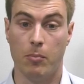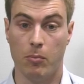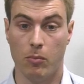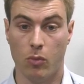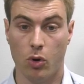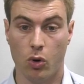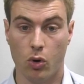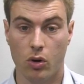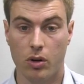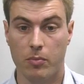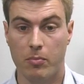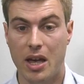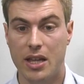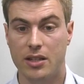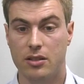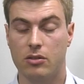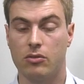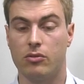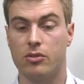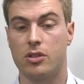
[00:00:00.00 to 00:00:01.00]
more
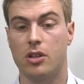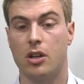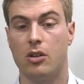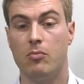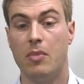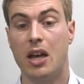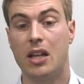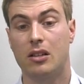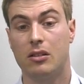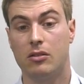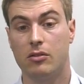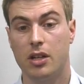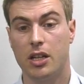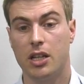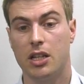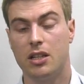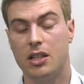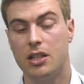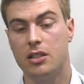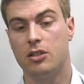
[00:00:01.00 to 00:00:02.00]
metal. So metal,
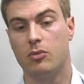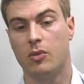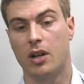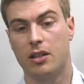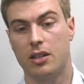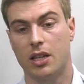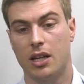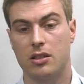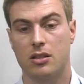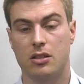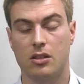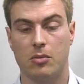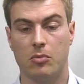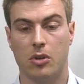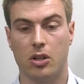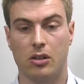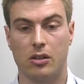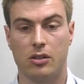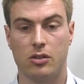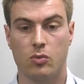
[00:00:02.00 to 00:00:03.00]
you need to add that to the
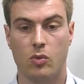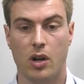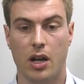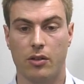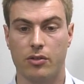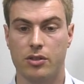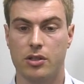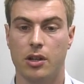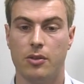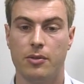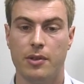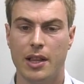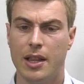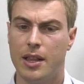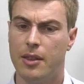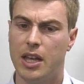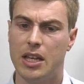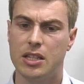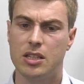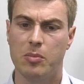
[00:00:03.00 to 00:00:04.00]
model as well. So
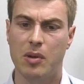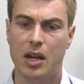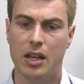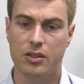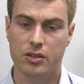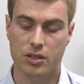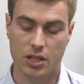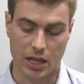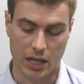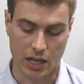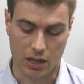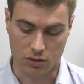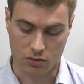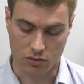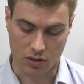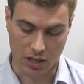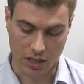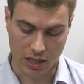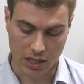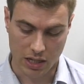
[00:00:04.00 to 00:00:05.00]
it's a balancing act
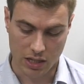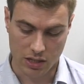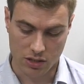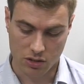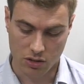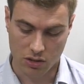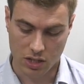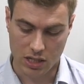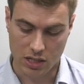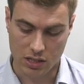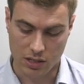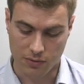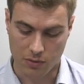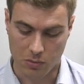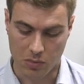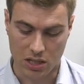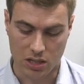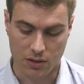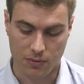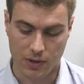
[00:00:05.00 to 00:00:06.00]
really, and it's not easy for
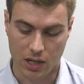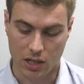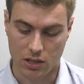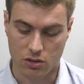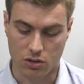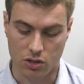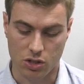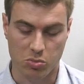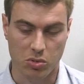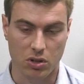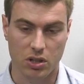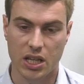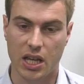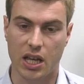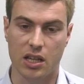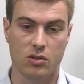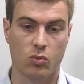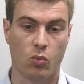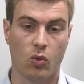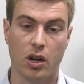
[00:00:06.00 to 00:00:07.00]
manufacturers, but
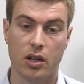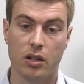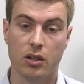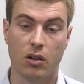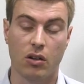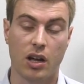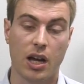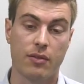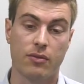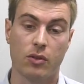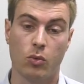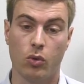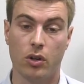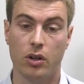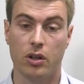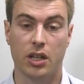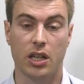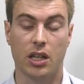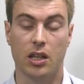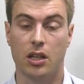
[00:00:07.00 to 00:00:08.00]
yes, why not have a
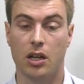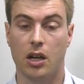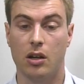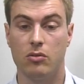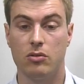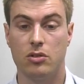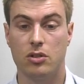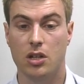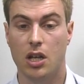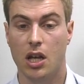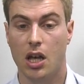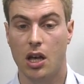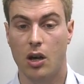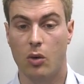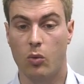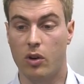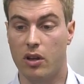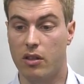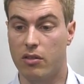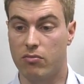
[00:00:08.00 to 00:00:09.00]
working coach
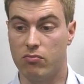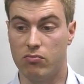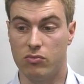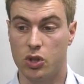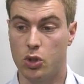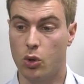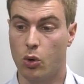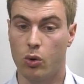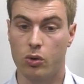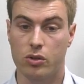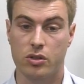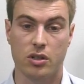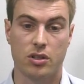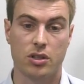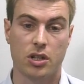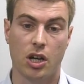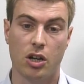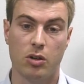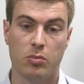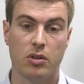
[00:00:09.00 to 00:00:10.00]
with doors
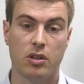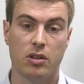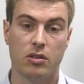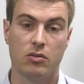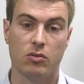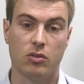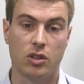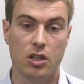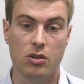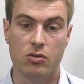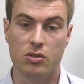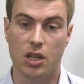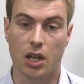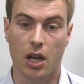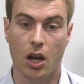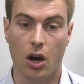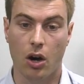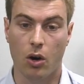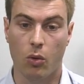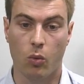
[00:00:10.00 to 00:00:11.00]
that open using
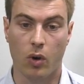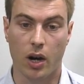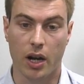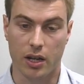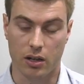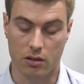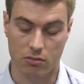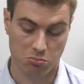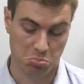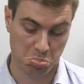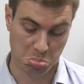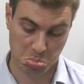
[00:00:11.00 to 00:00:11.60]
hot wire?